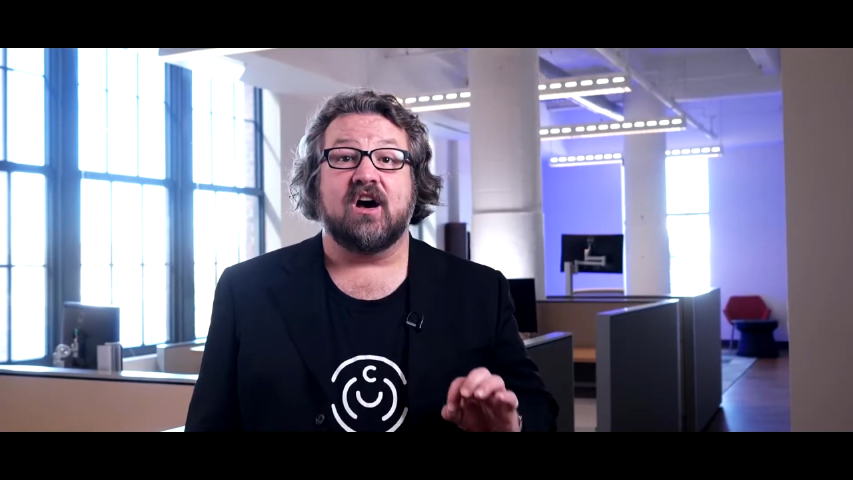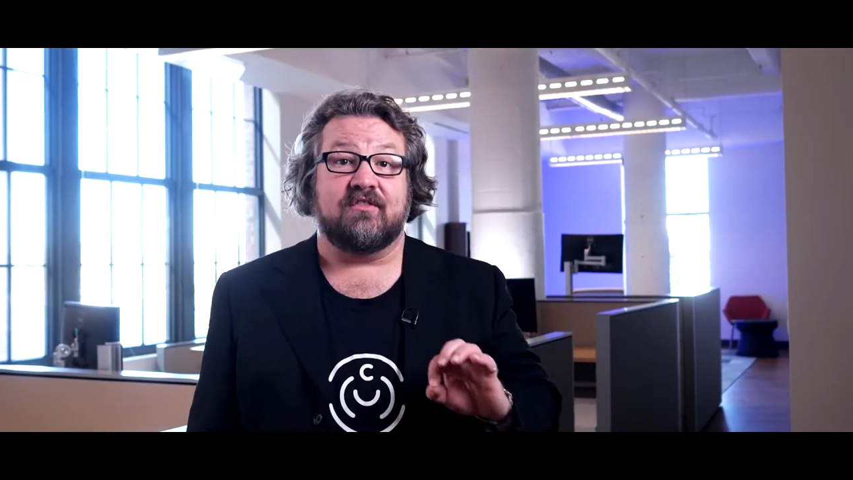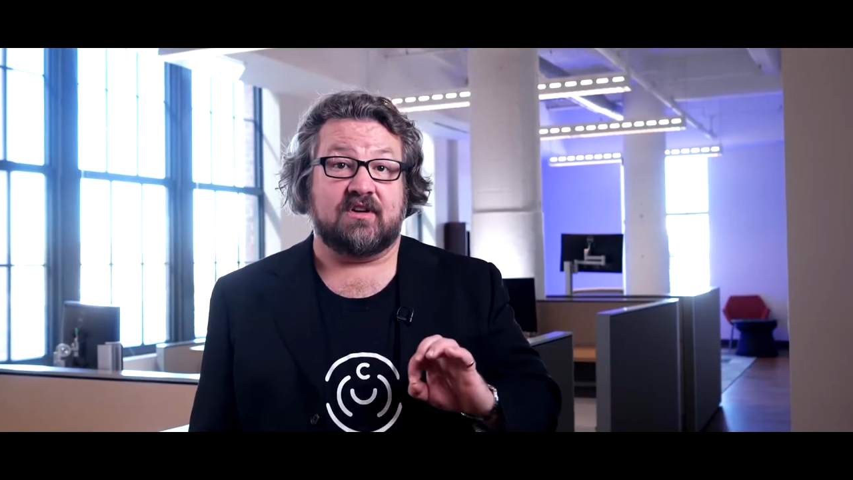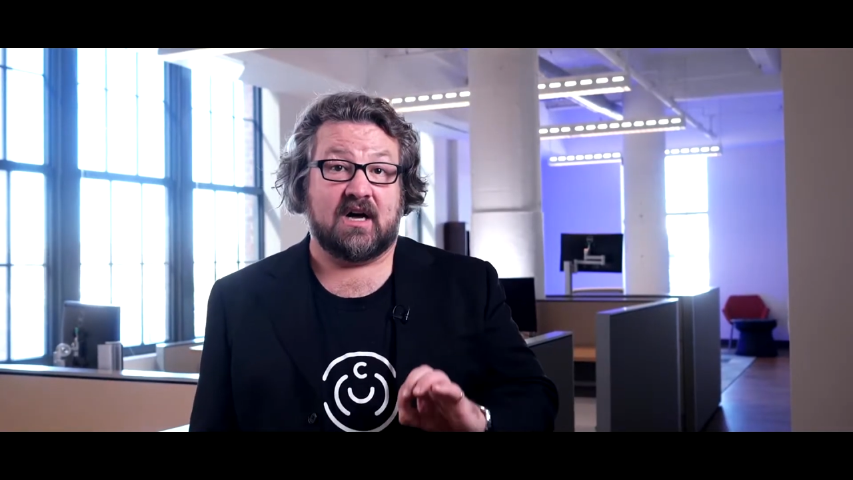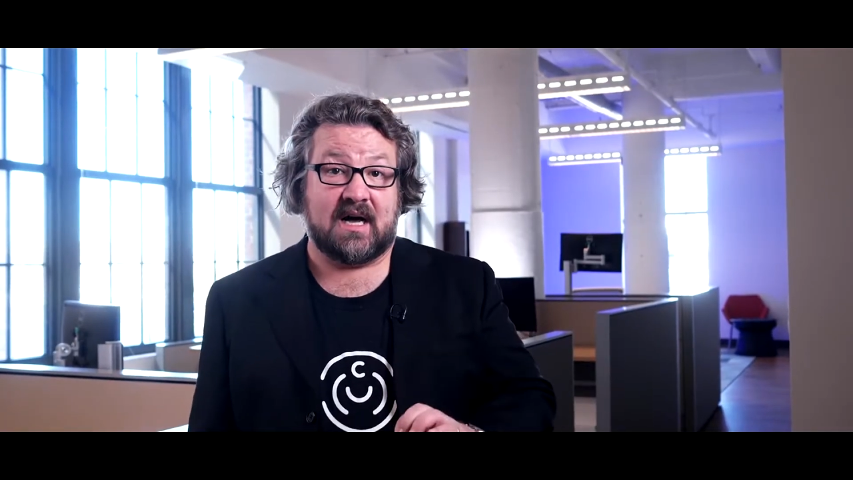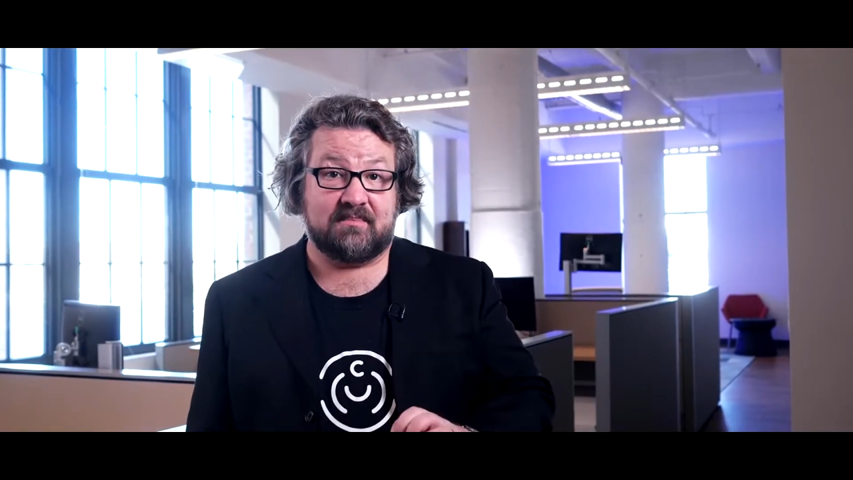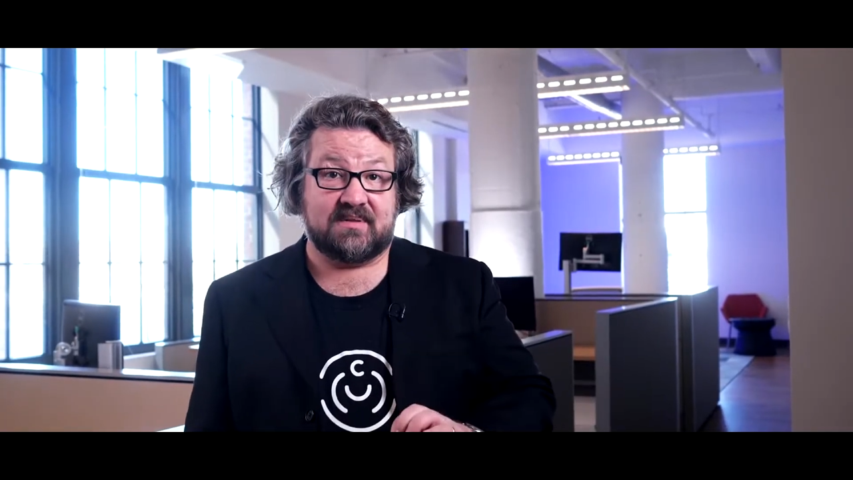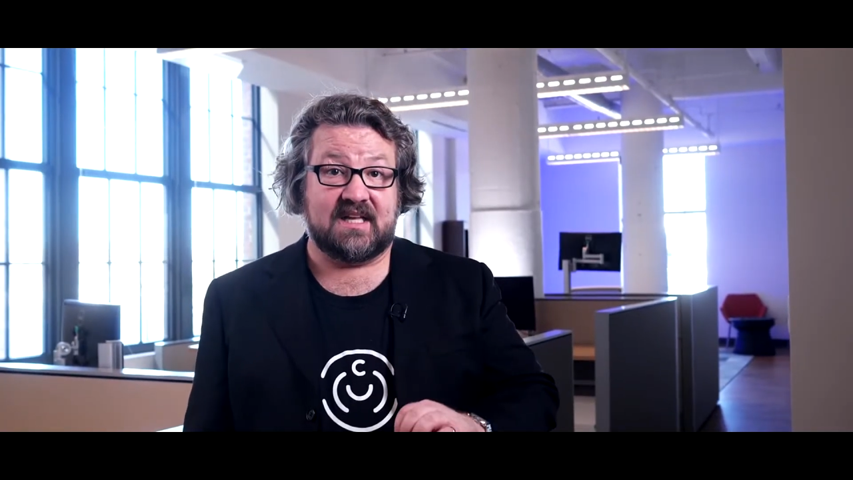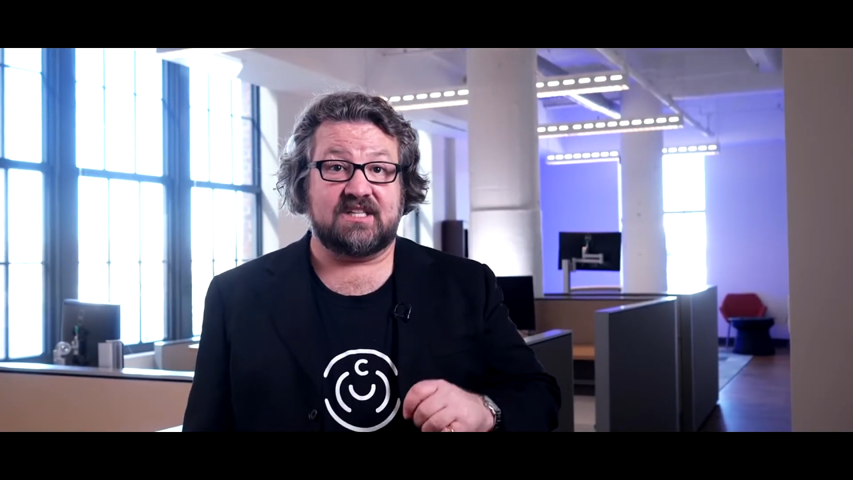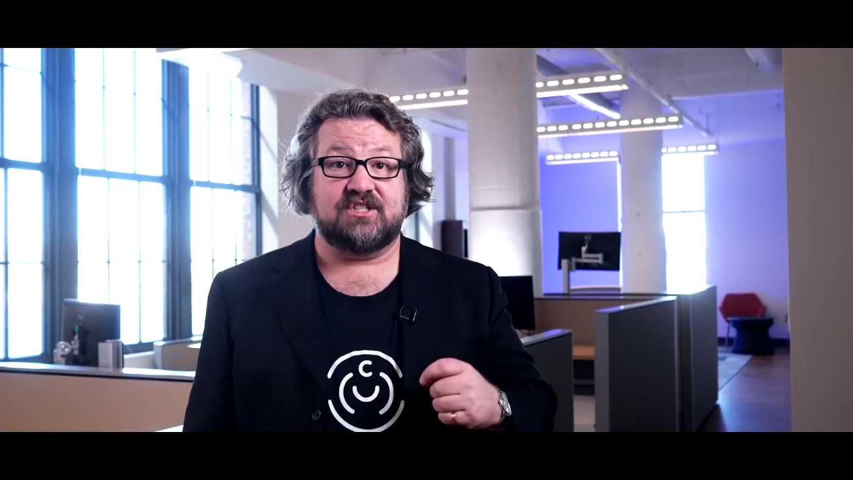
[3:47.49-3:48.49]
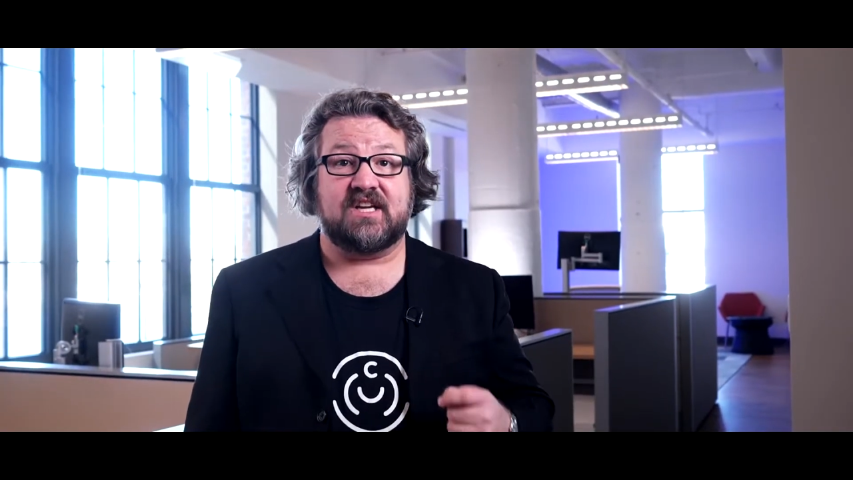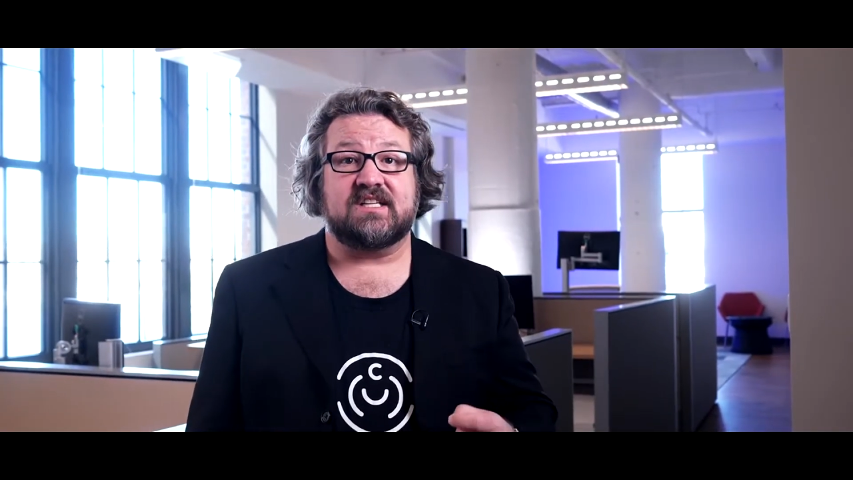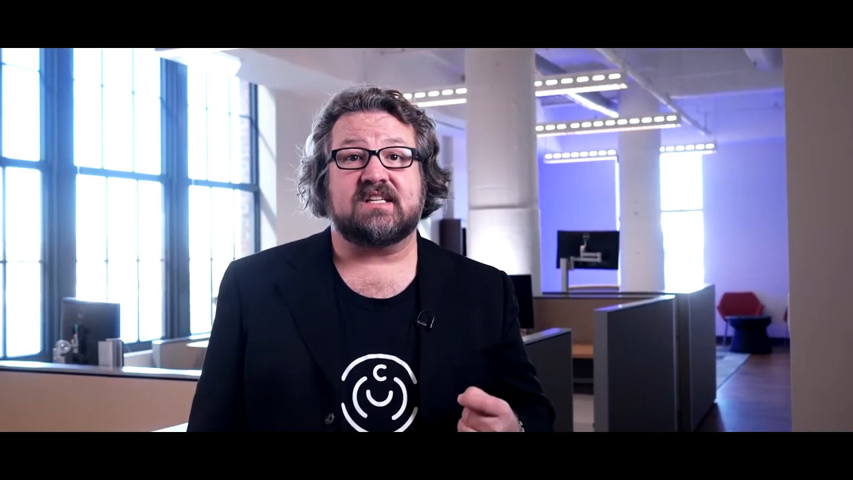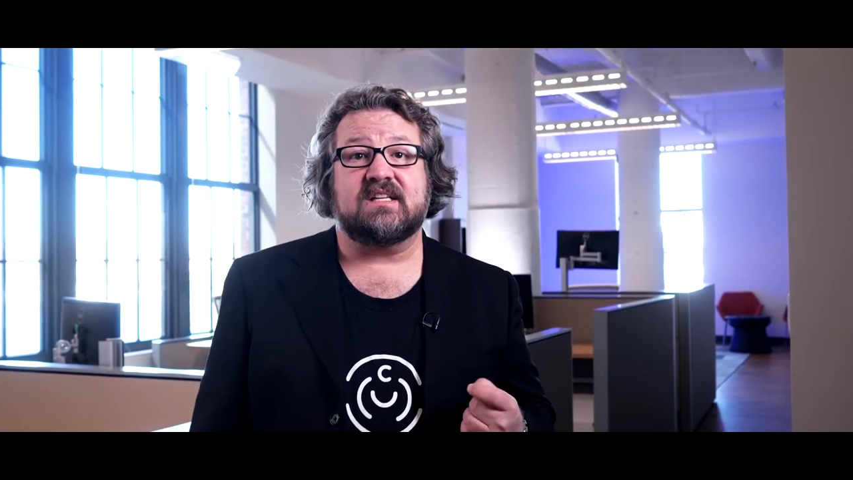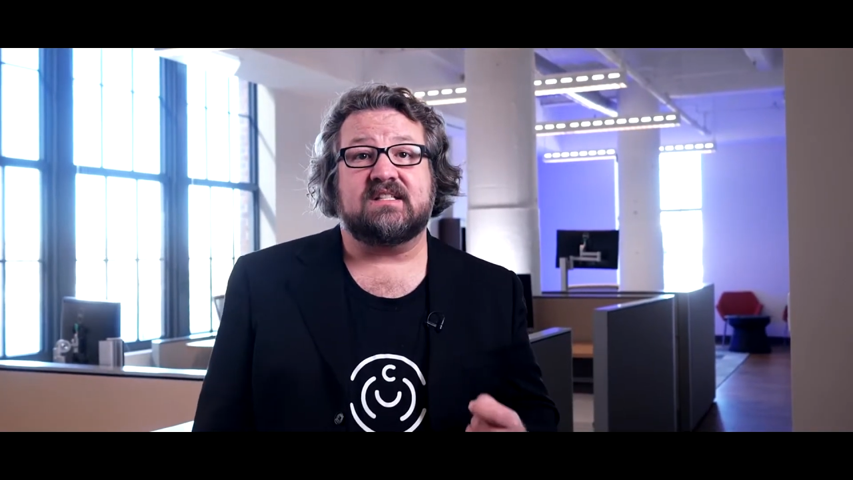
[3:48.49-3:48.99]
of complex
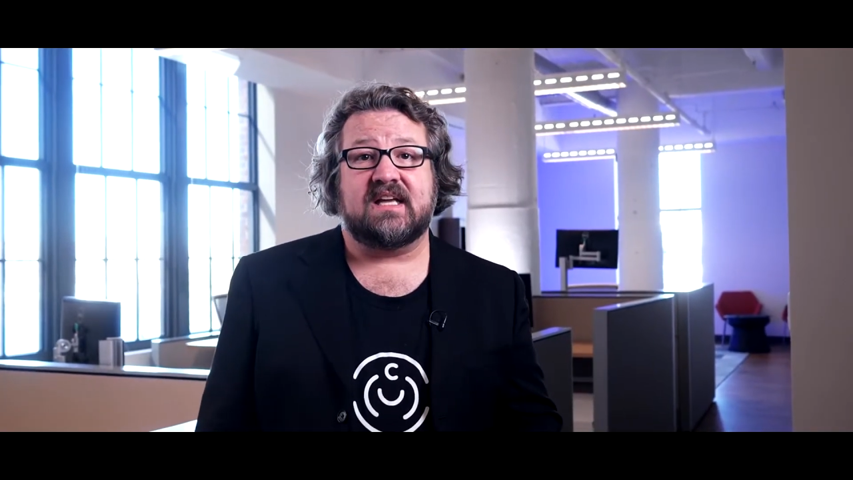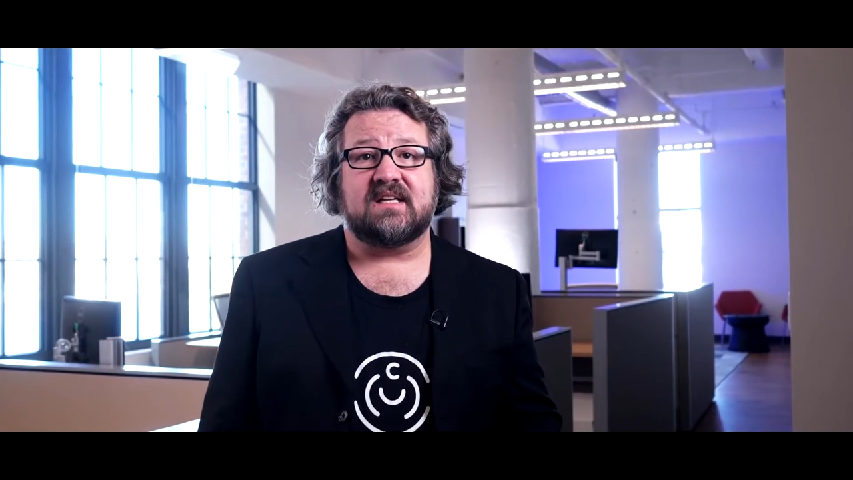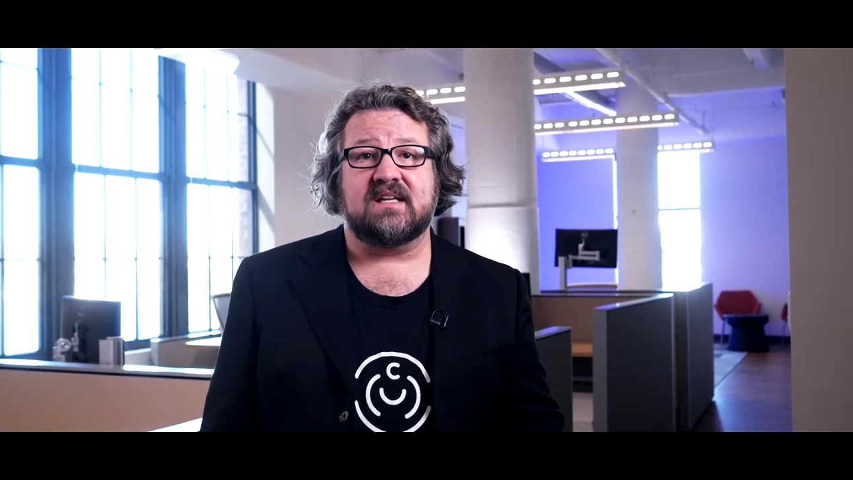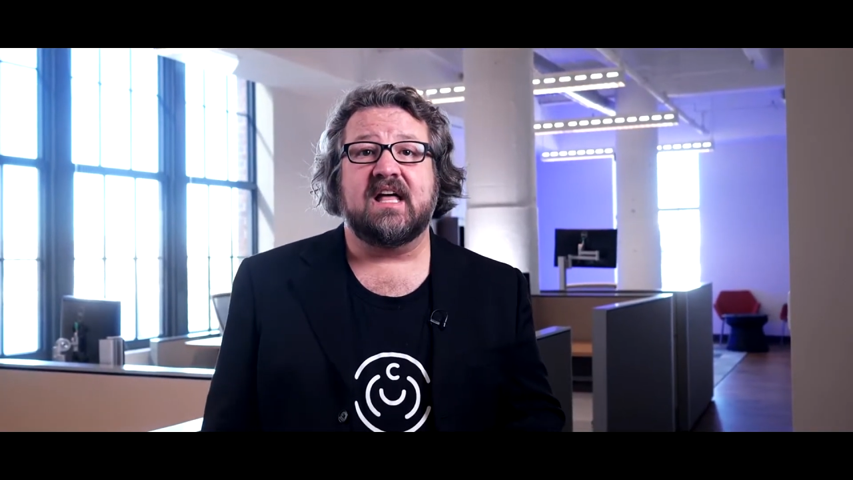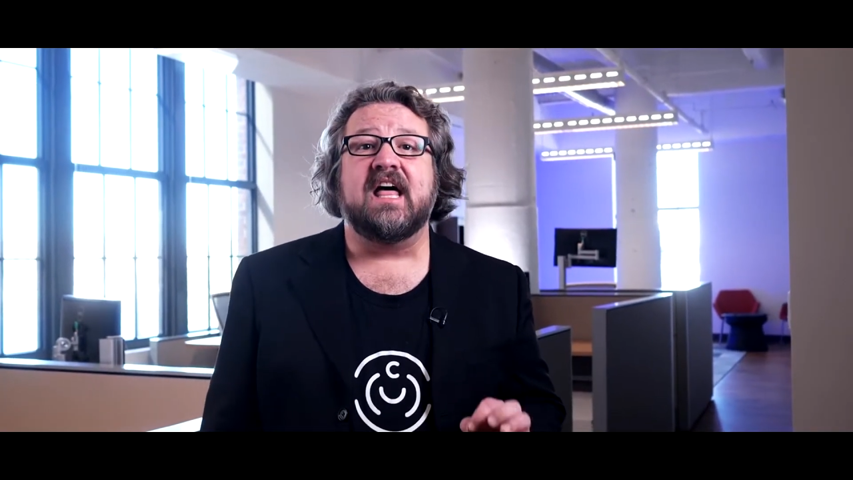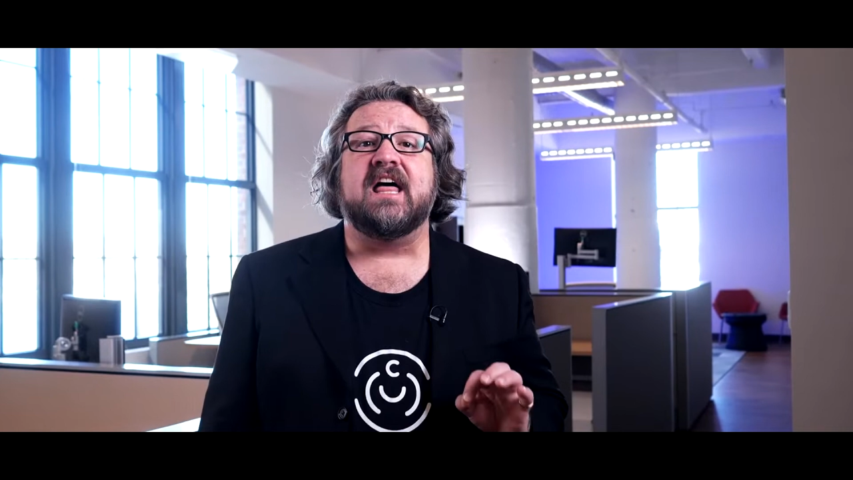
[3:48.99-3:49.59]
JSON data,